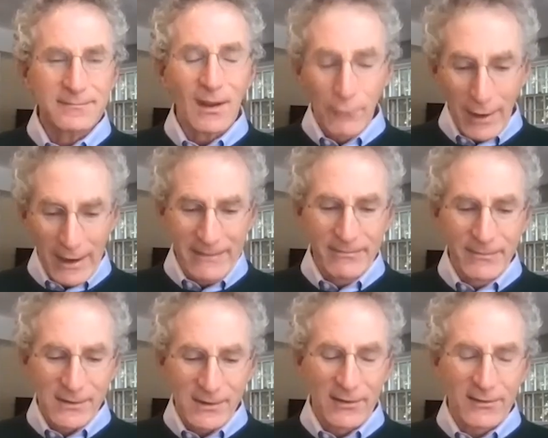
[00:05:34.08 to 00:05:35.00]
Right.
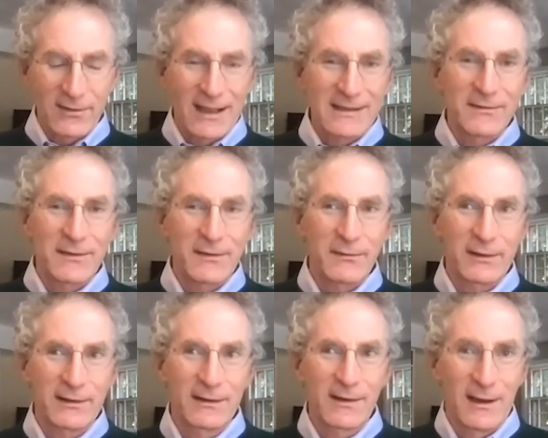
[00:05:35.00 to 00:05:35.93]
So there's lots of
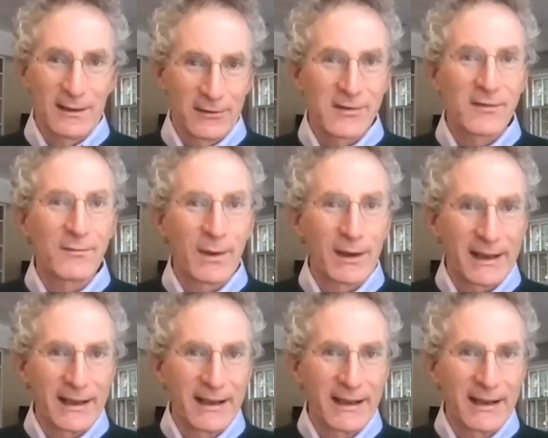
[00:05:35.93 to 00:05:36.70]
different colors of money.